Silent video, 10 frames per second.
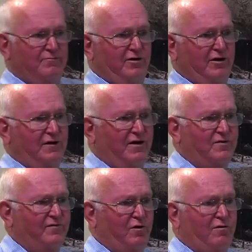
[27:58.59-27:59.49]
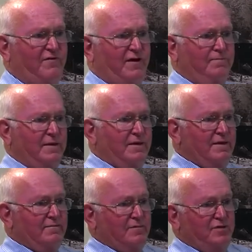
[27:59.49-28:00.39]
put on the, the floor of a
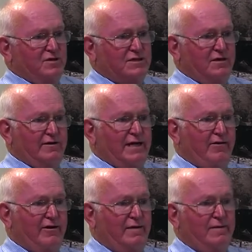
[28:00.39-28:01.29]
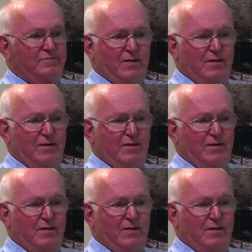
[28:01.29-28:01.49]
personnel carrier,